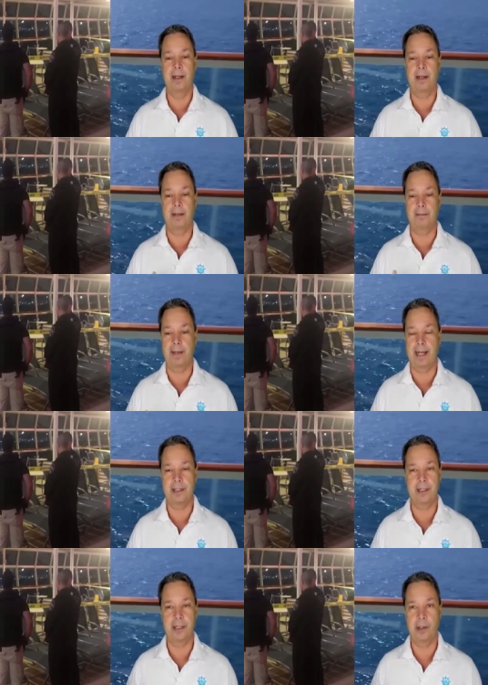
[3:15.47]

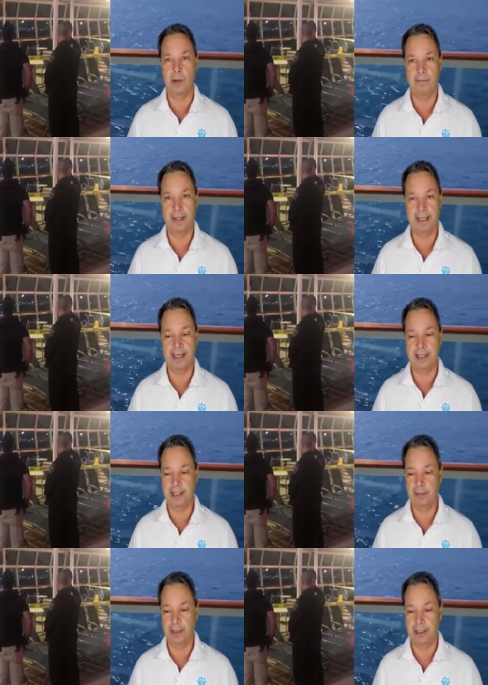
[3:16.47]
Imagine you go on
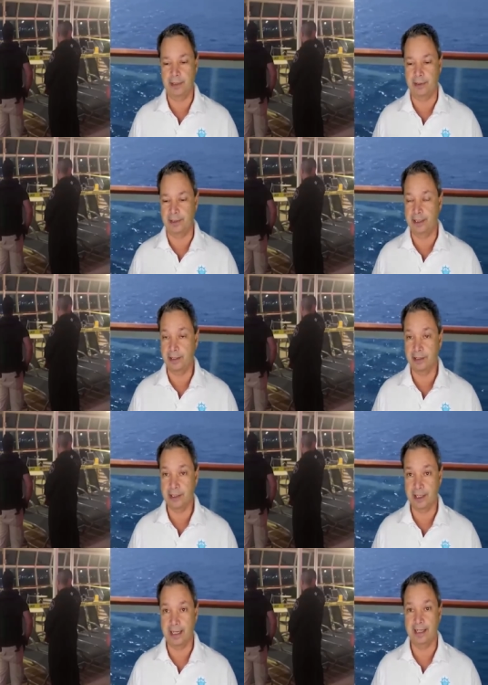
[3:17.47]
vacation with your young
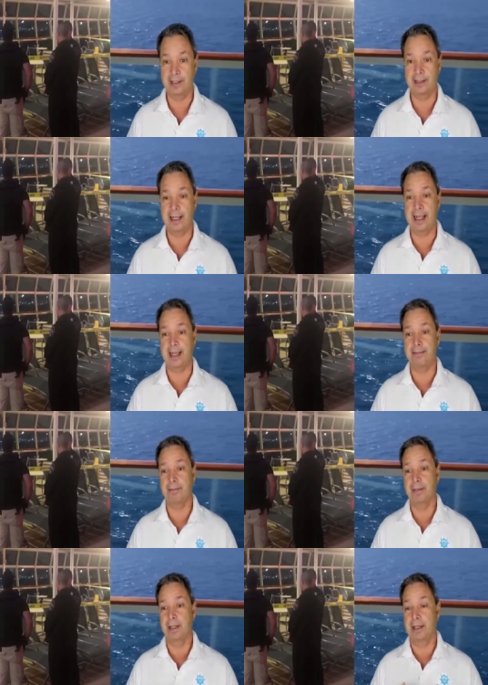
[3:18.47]
child and
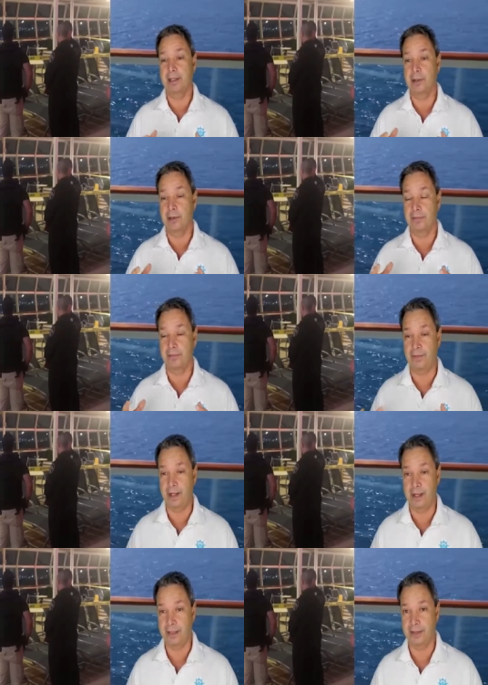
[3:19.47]
your
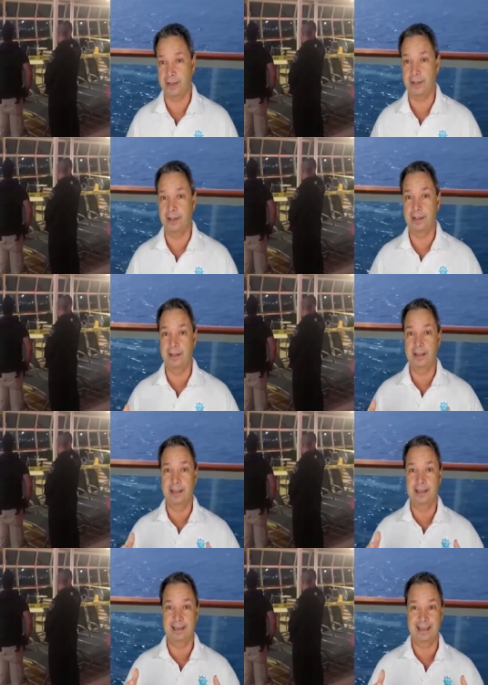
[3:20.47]
father,
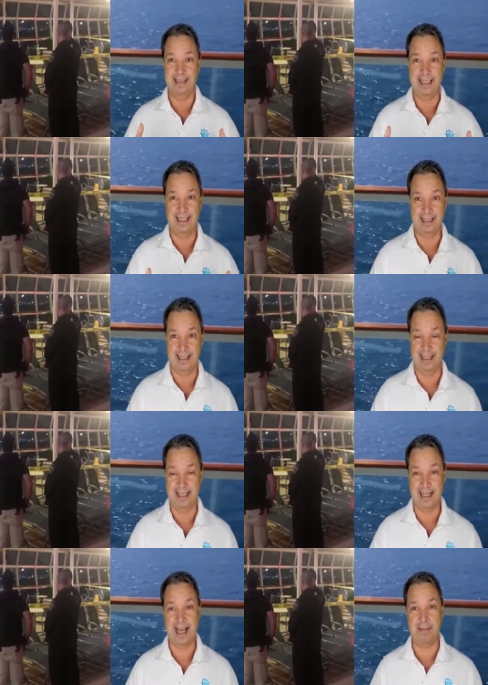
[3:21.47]

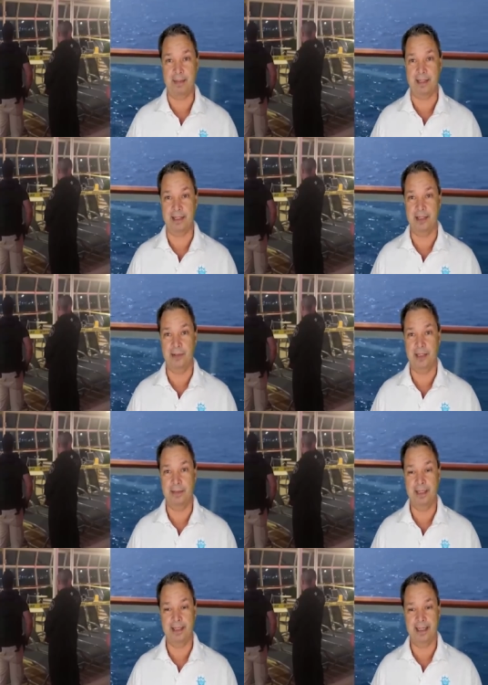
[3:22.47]
this happens. You know what I
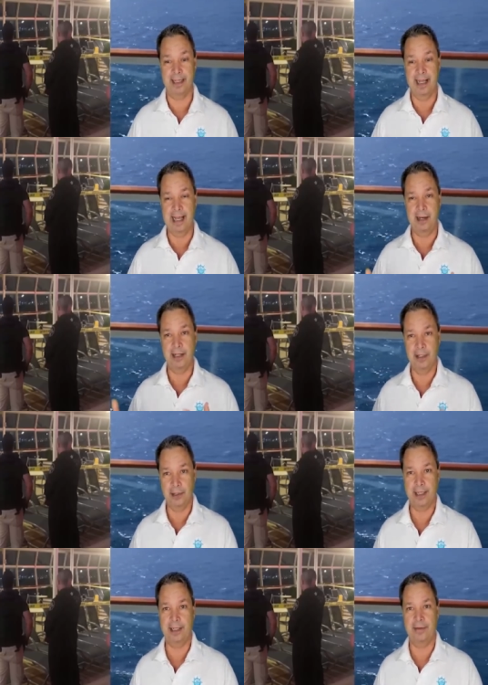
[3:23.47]
mean? Like, how do you
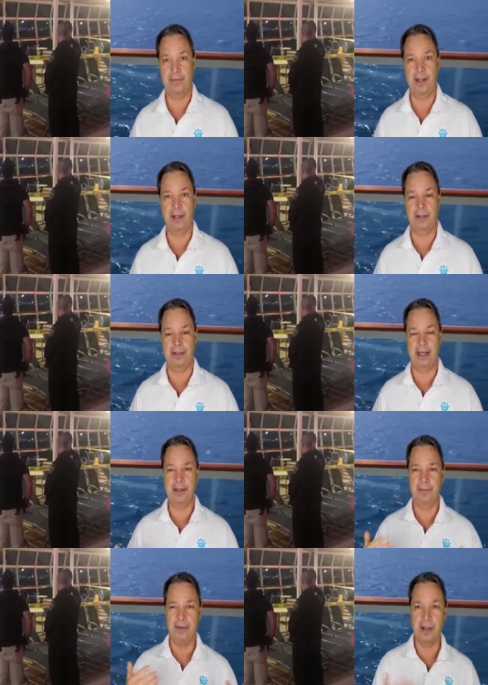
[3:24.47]
look at your father? Now
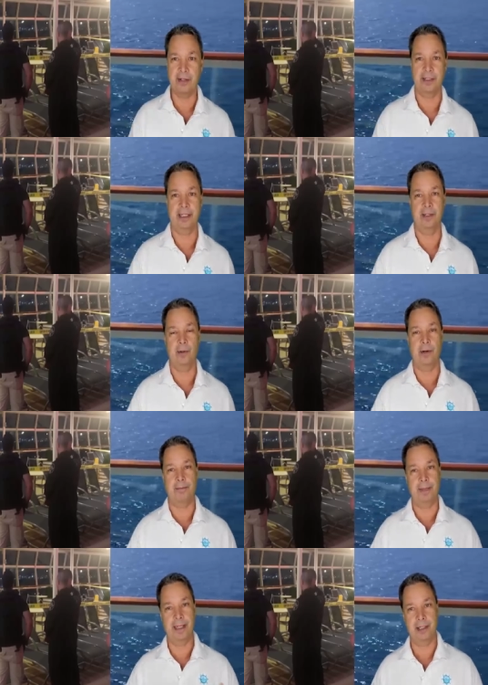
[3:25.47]
your father's in
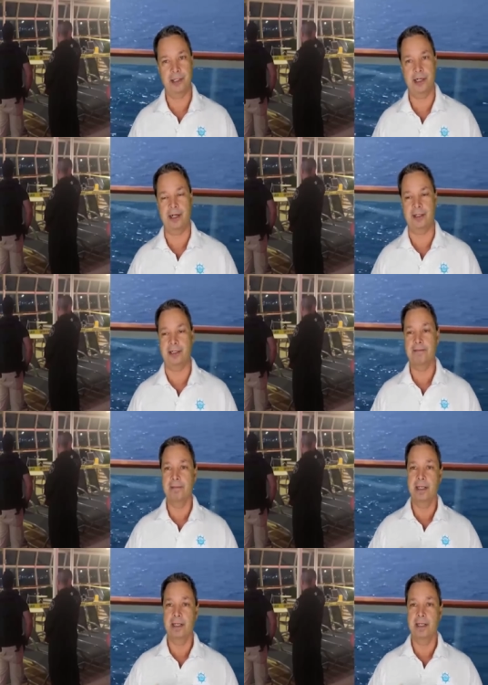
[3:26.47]
court being charged.